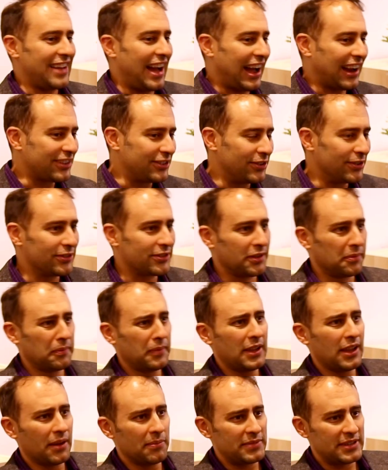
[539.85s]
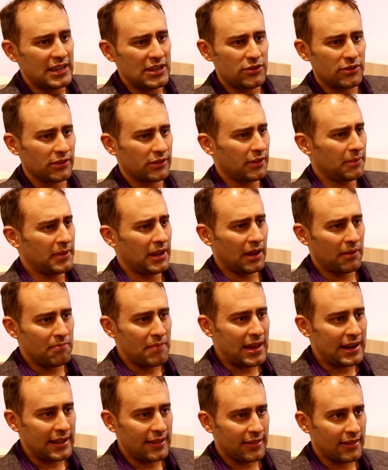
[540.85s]
doctors, some have become teachers, they've
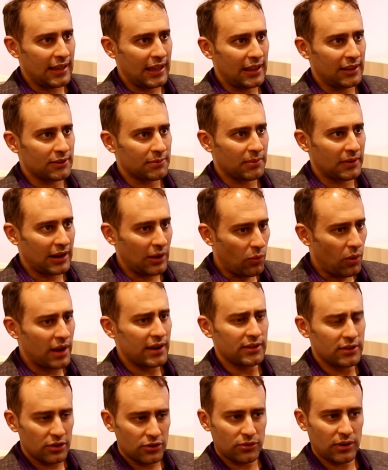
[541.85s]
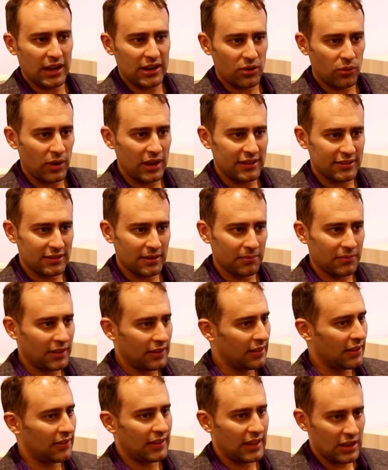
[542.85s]
become many things, but I wanted to try to write
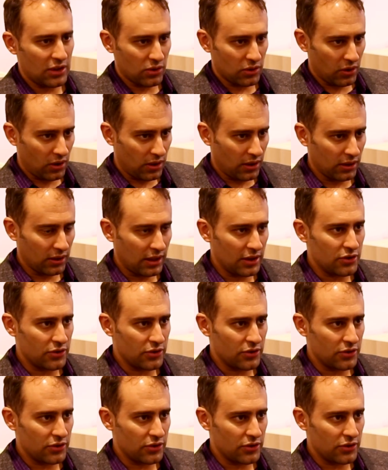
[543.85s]
something that they could all